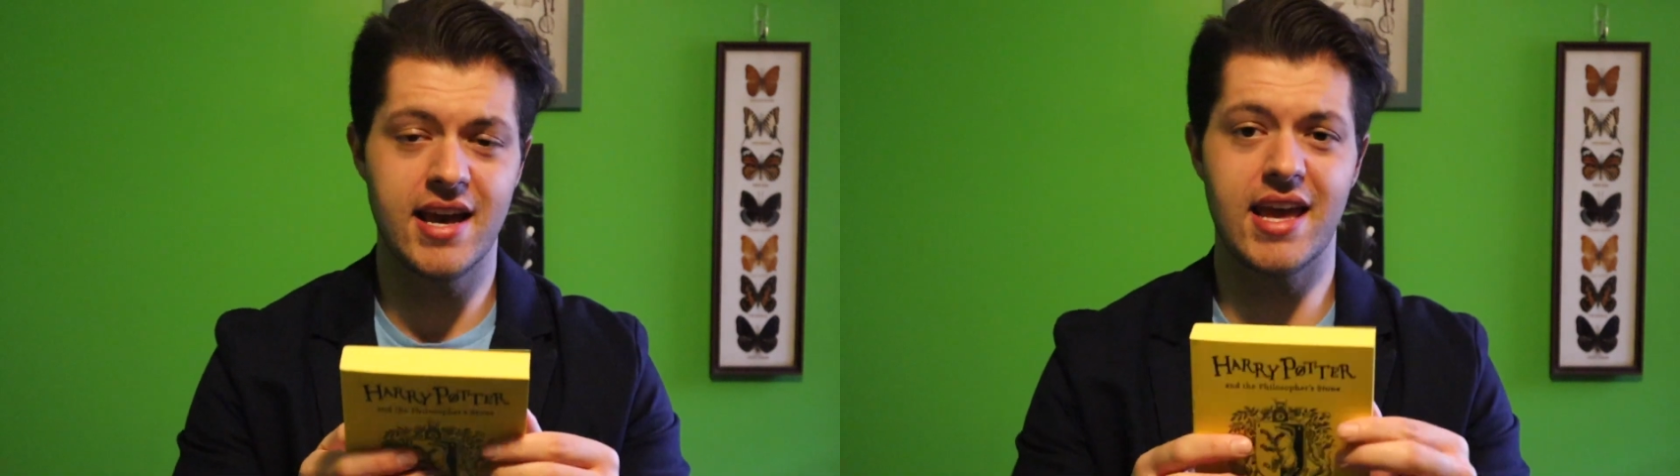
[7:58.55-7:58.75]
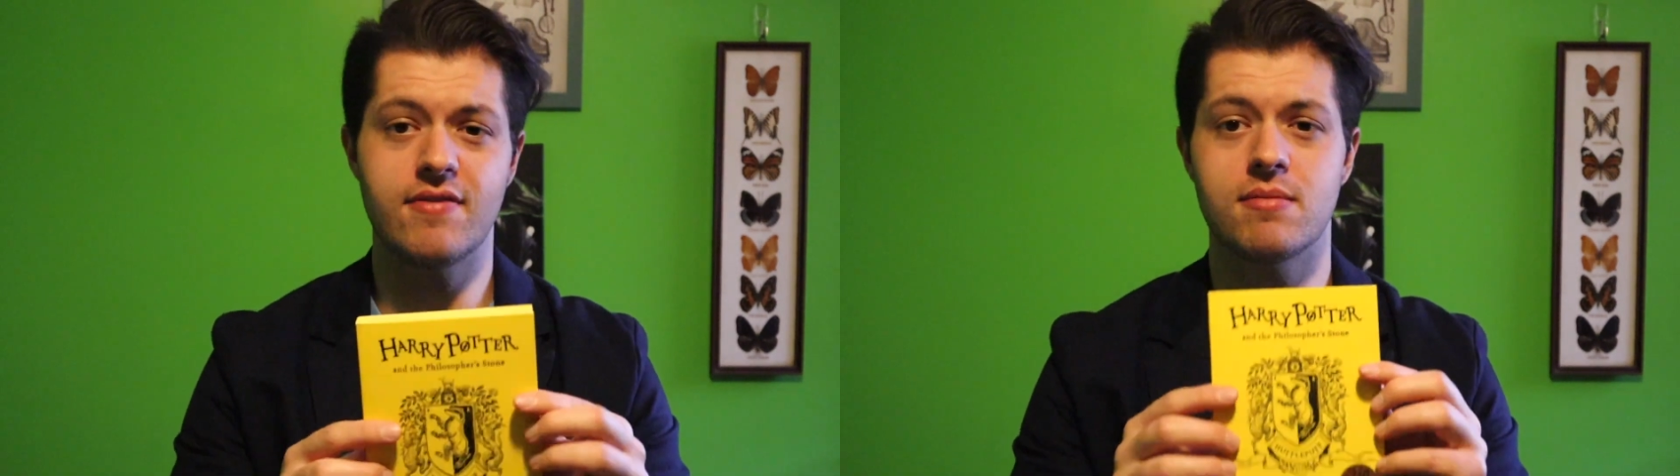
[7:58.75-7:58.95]

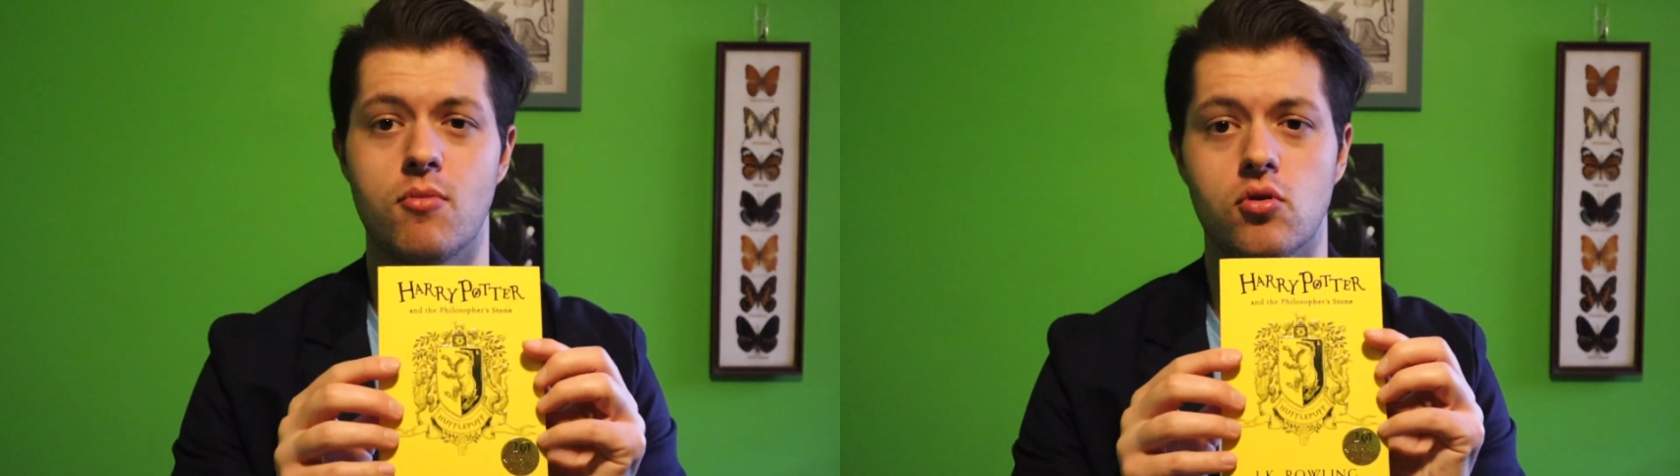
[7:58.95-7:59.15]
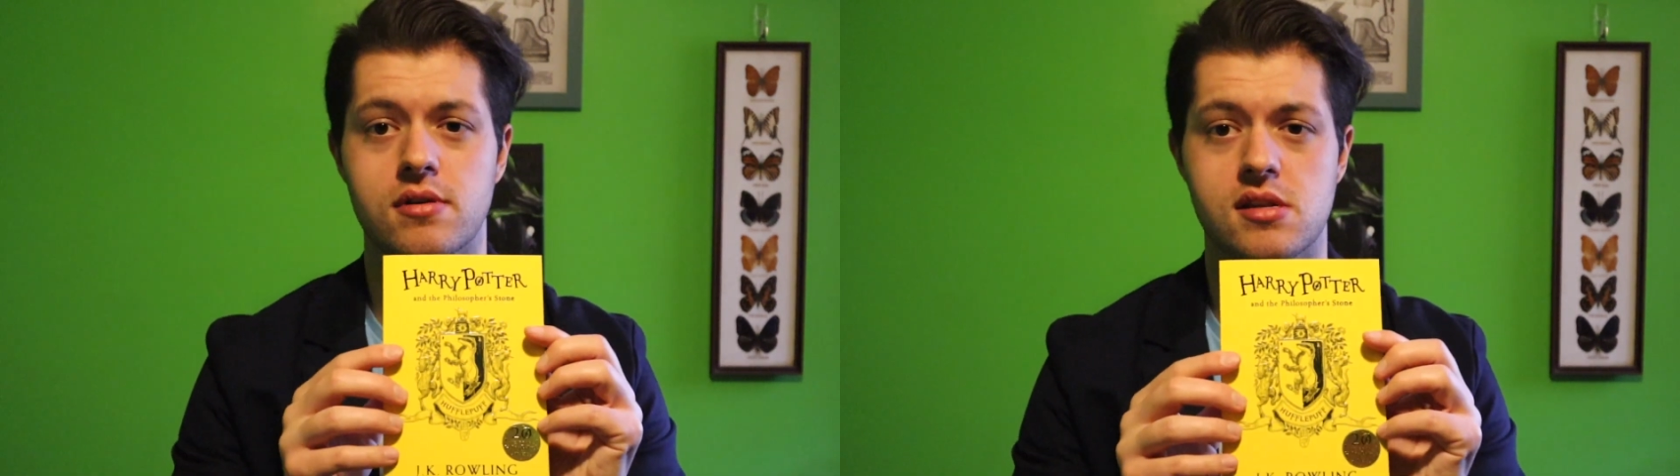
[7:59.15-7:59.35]
even
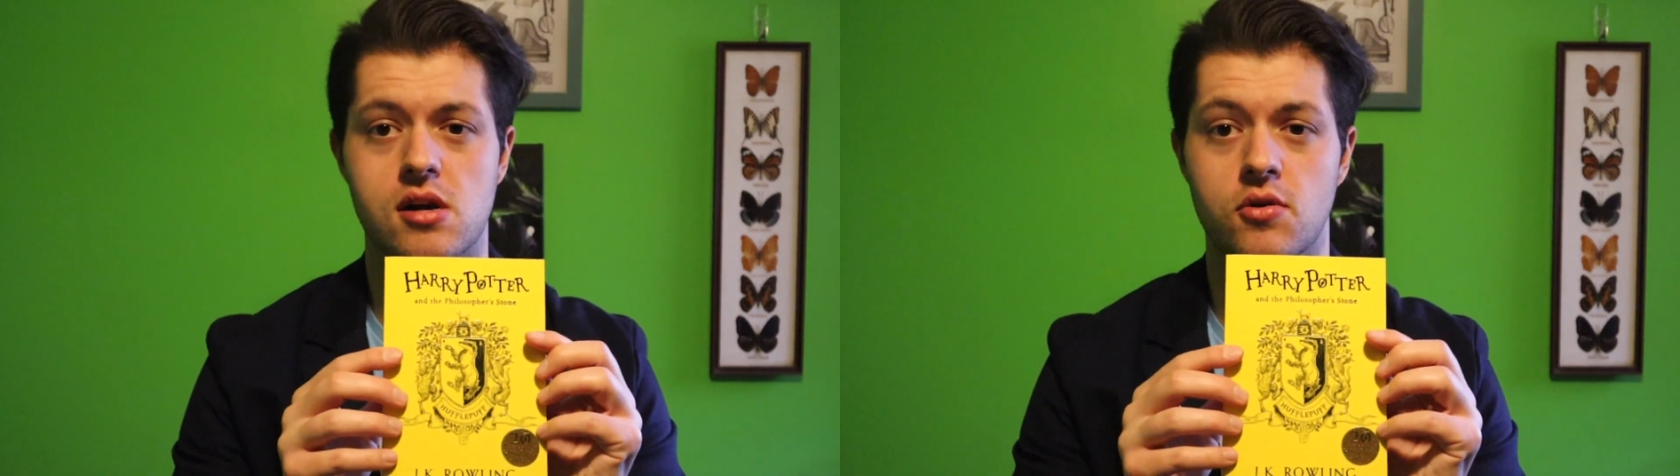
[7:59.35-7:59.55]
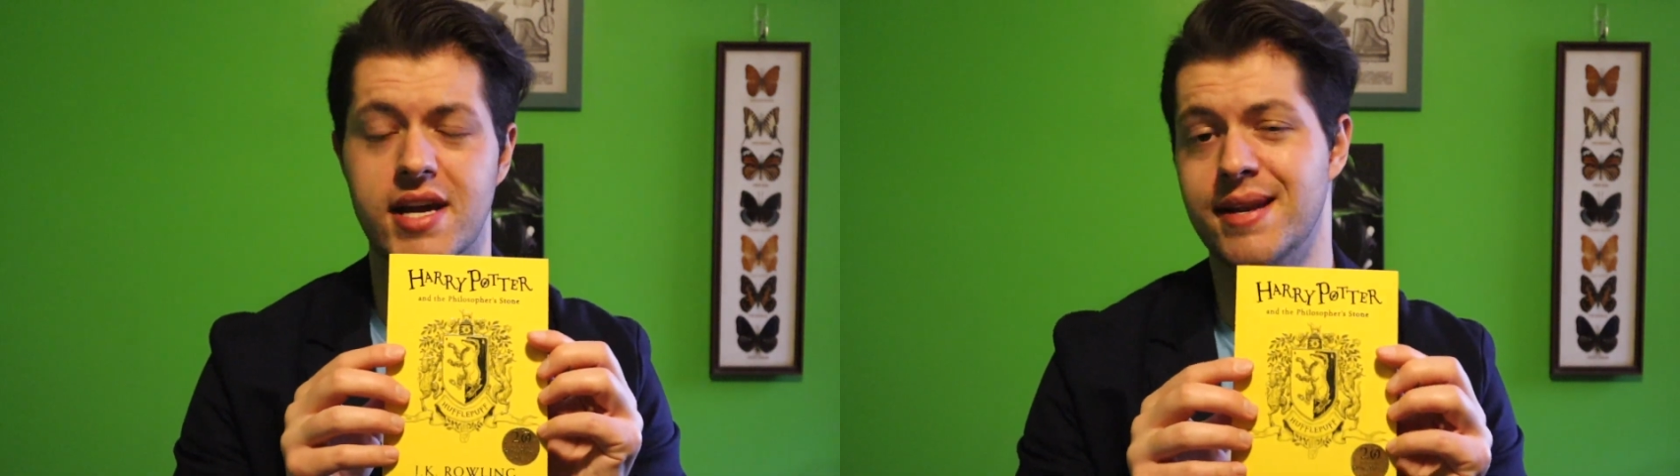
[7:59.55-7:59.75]
more
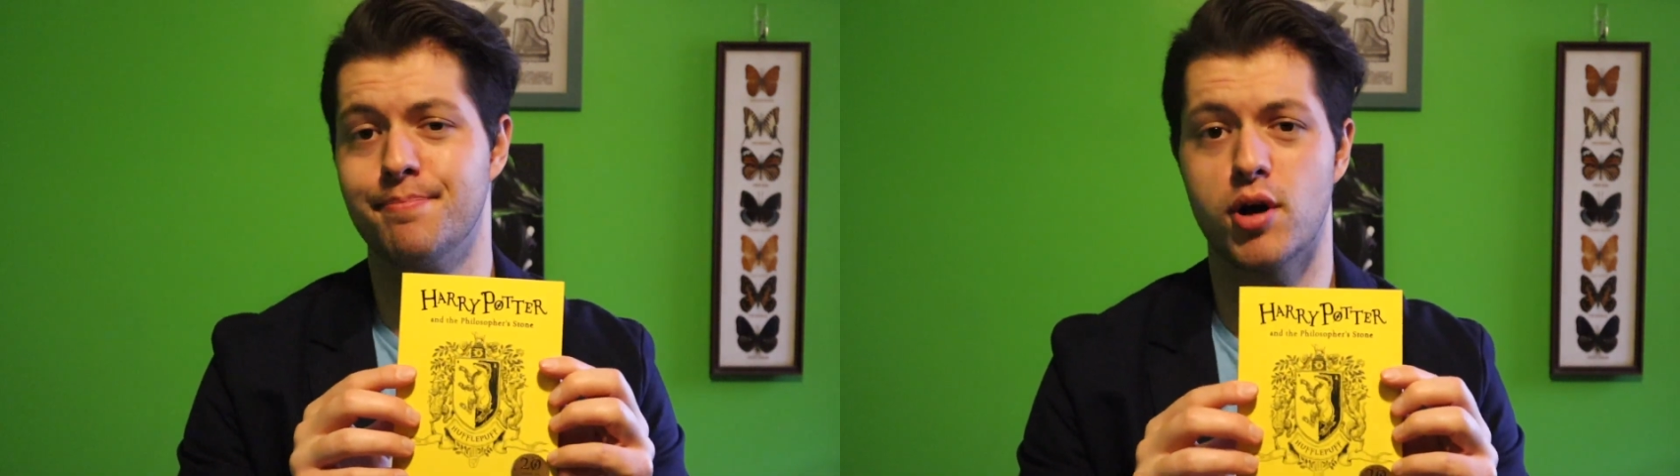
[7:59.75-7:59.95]
so in